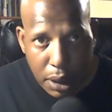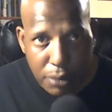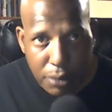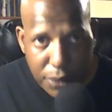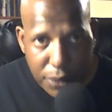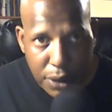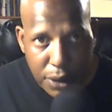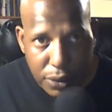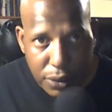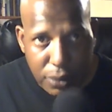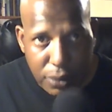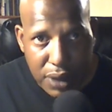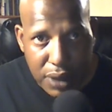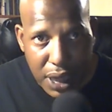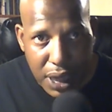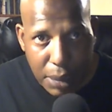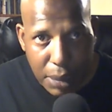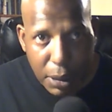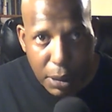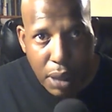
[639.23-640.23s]
Central
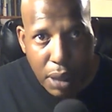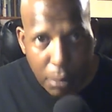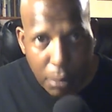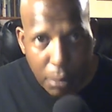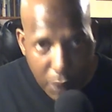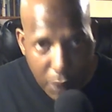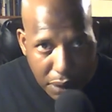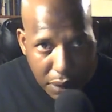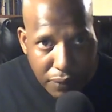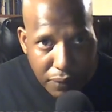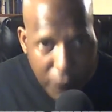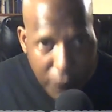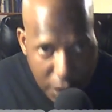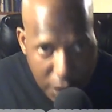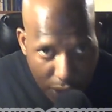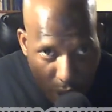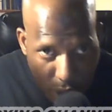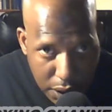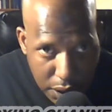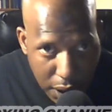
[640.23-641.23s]
Time, motherfucking
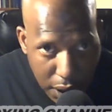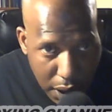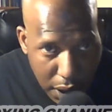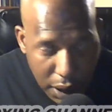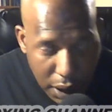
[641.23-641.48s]
today.